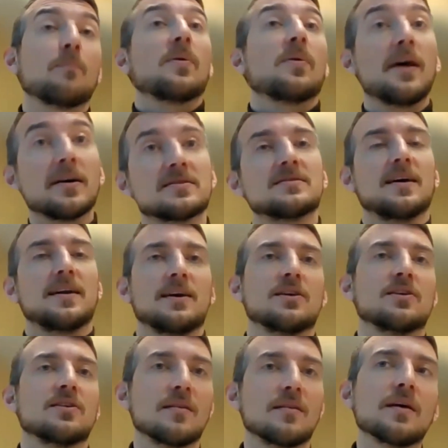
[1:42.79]
plus that I
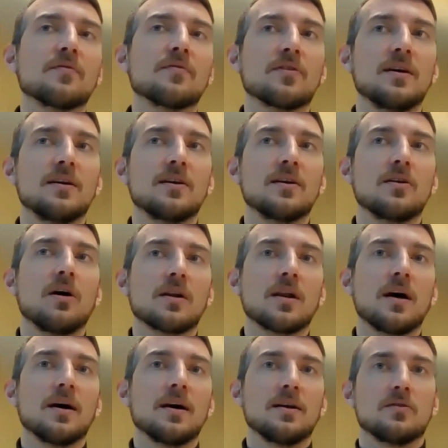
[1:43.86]
could deliver in an
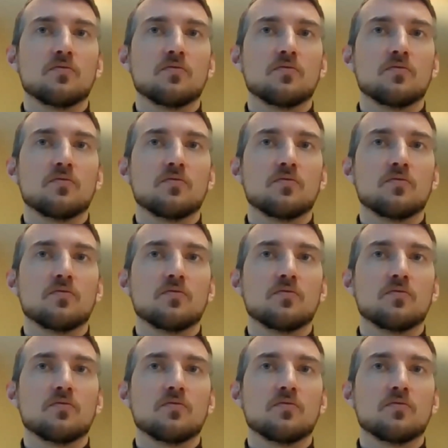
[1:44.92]
online